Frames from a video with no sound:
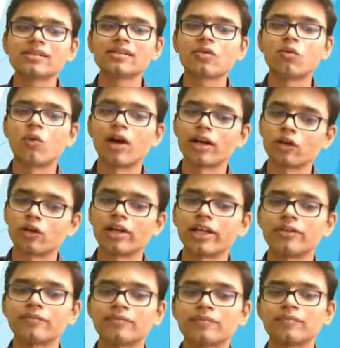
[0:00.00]
1 only.
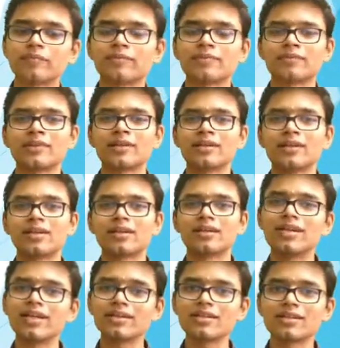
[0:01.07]

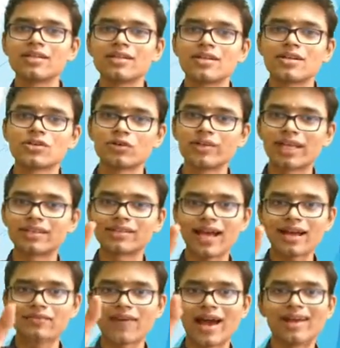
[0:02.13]
Clear? So the
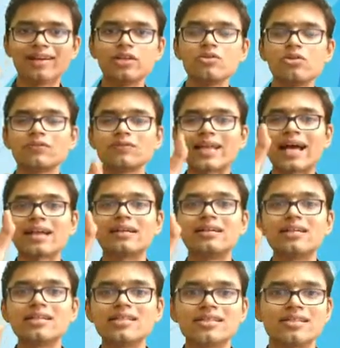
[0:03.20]
exact value of that
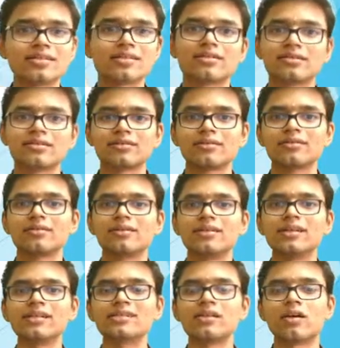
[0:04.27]
digit
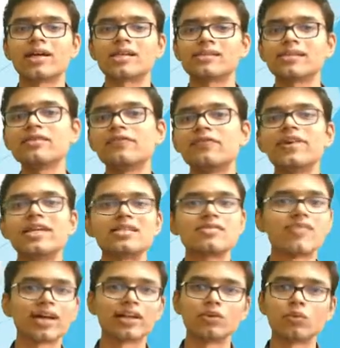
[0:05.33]
is known as the face
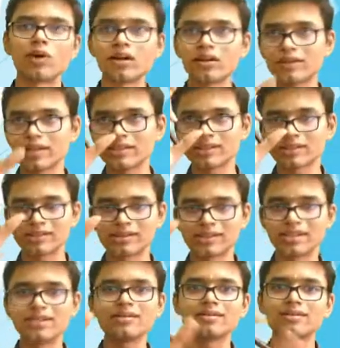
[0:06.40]
value. Whatever is
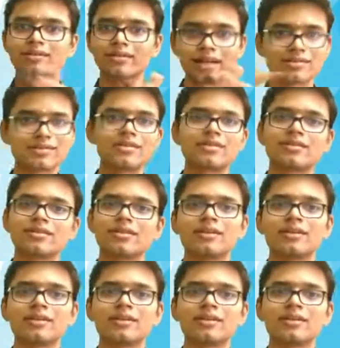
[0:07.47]
seen, that's it.